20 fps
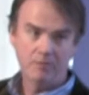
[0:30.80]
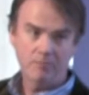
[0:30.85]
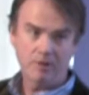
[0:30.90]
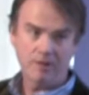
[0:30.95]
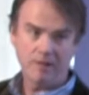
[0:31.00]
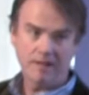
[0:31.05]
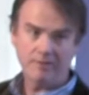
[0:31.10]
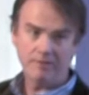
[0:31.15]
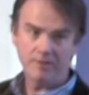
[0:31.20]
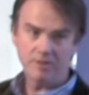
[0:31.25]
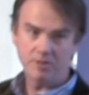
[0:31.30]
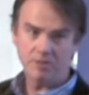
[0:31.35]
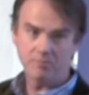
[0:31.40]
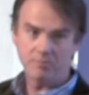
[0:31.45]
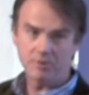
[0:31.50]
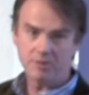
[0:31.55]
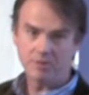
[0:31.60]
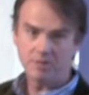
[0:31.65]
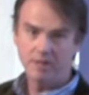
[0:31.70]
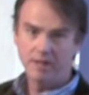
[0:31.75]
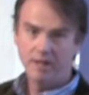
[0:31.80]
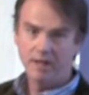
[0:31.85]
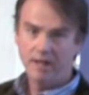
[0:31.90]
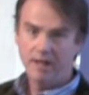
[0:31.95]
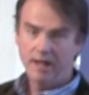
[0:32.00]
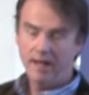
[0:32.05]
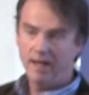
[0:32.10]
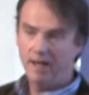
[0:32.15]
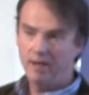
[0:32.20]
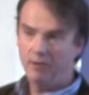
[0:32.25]
when Larry Summers
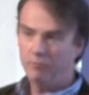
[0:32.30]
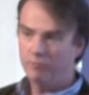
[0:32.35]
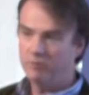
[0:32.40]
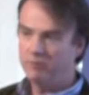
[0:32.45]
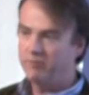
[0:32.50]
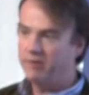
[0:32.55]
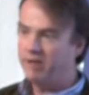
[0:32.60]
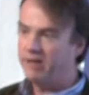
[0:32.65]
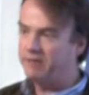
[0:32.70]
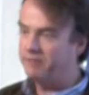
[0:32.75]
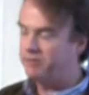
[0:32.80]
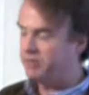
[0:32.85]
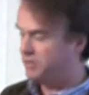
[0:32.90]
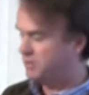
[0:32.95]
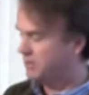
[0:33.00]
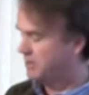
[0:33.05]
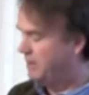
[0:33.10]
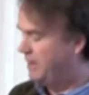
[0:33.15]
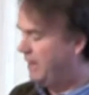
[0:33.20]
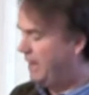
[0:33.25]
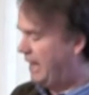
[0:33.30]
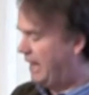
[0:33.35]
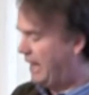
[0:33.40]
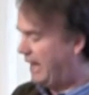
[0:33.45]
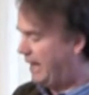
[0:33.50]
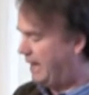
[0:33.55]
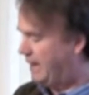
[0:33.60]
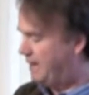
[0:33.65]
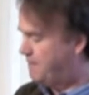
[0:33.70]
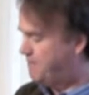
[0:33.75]
uh, revived it.
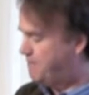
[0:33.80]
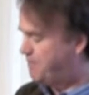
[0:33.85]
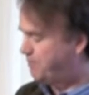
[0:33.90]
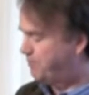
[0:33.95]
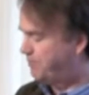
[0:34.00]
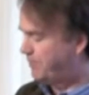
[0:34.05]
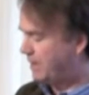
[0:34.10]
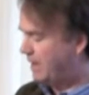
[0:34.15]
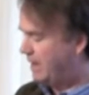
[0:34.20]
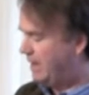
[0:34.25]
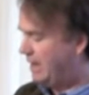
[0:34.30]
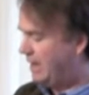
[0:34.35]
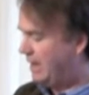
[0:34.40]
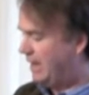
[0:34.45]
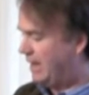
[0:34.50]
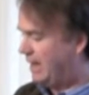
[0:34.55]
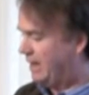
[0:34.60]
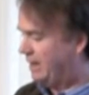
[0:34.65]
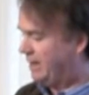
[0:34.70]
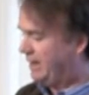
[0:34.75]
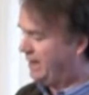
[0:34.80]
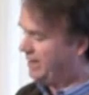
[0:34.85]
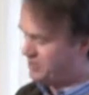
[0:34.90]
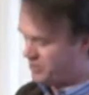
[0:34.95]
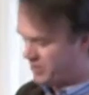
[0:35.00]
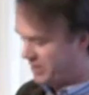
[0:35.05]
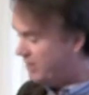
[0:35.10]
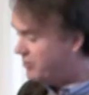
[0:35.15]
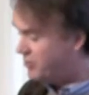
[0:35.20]
Um, uh, it's an